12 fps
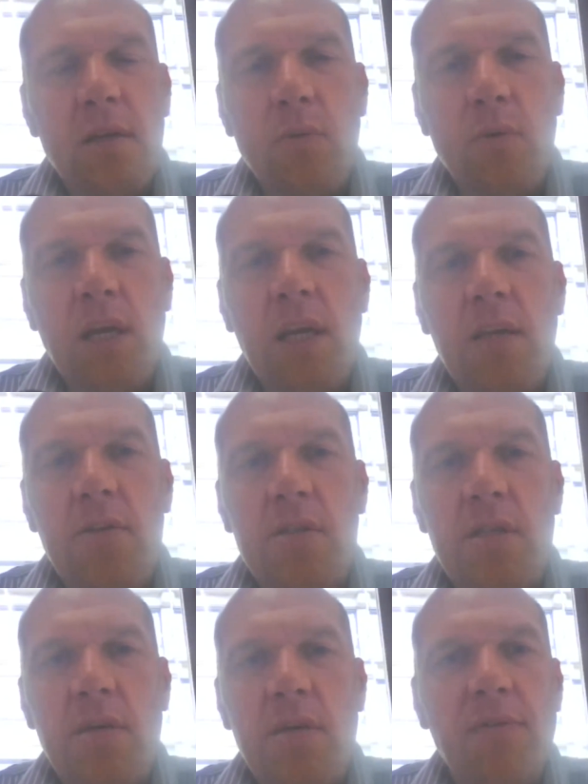working in
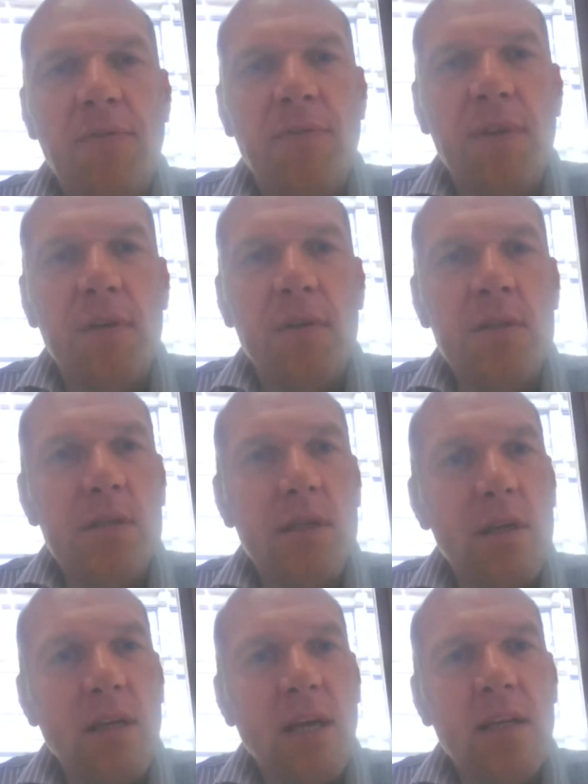similar
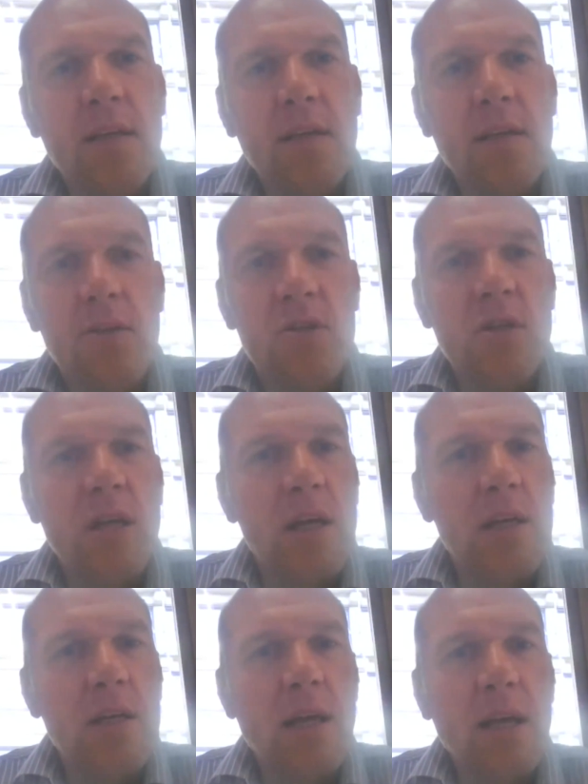fields, uh, gaining and
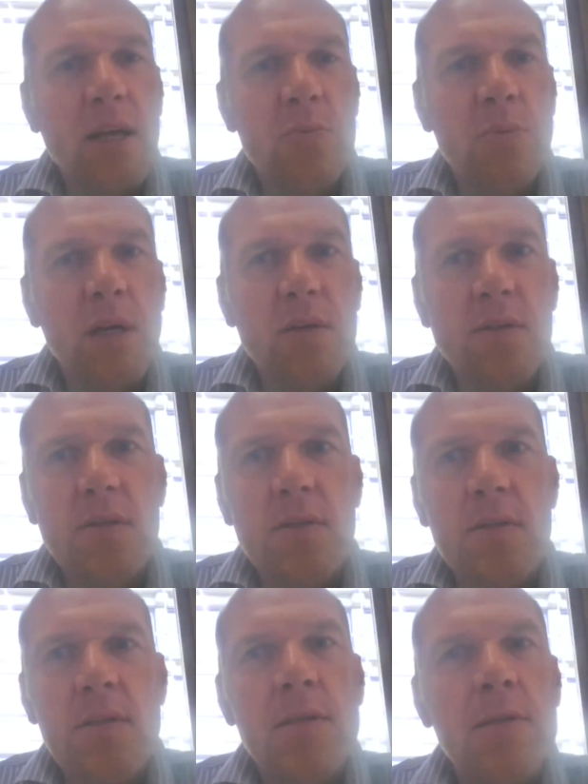sharing
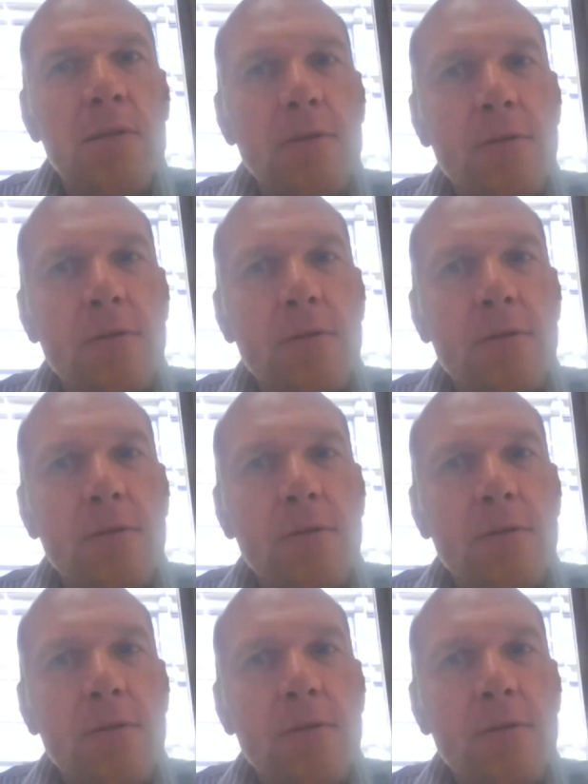experiences.